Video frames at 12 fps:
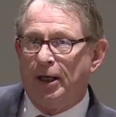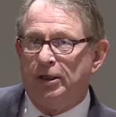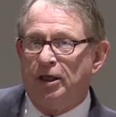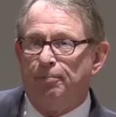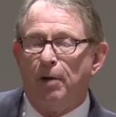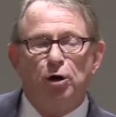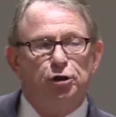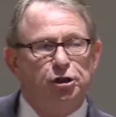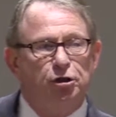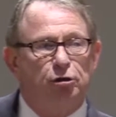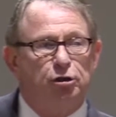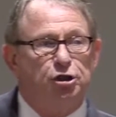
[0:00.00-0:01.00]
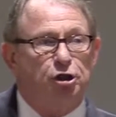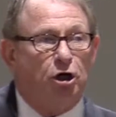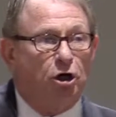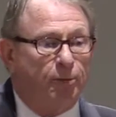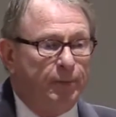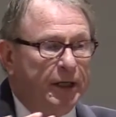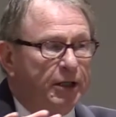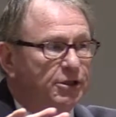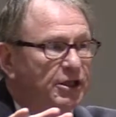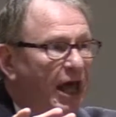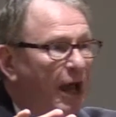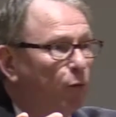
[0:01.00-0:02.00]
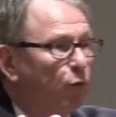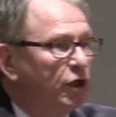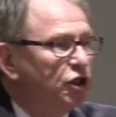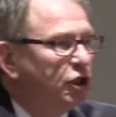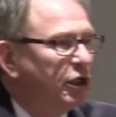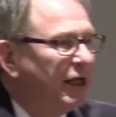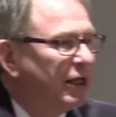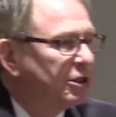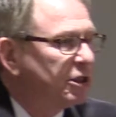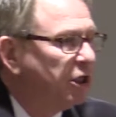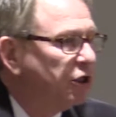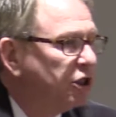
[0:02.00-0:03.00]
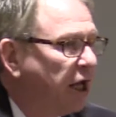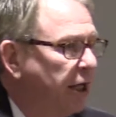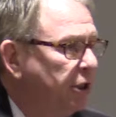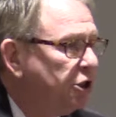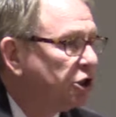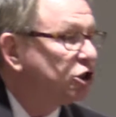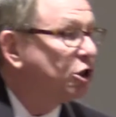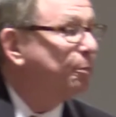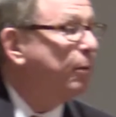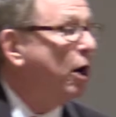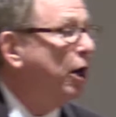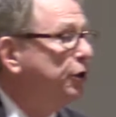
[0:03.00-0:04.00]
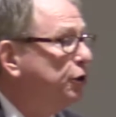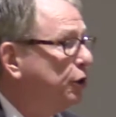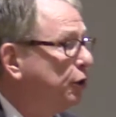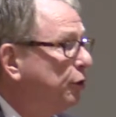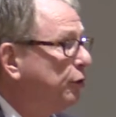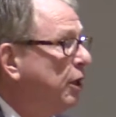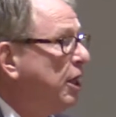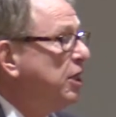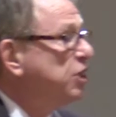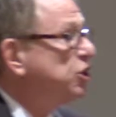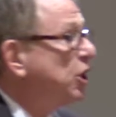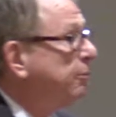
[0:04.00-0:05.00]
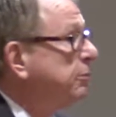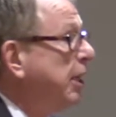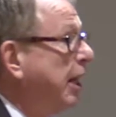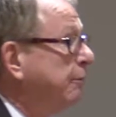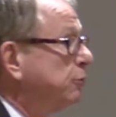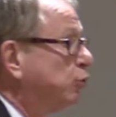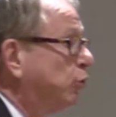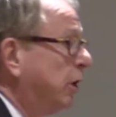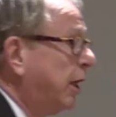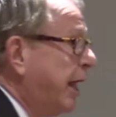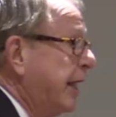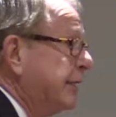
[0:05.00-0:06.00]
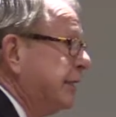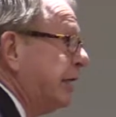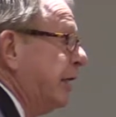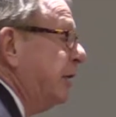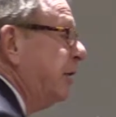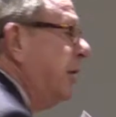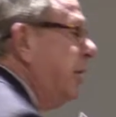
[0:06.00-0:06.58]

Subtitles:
And the emotional germ is that which gets contagious upon you, sometimes realizing it,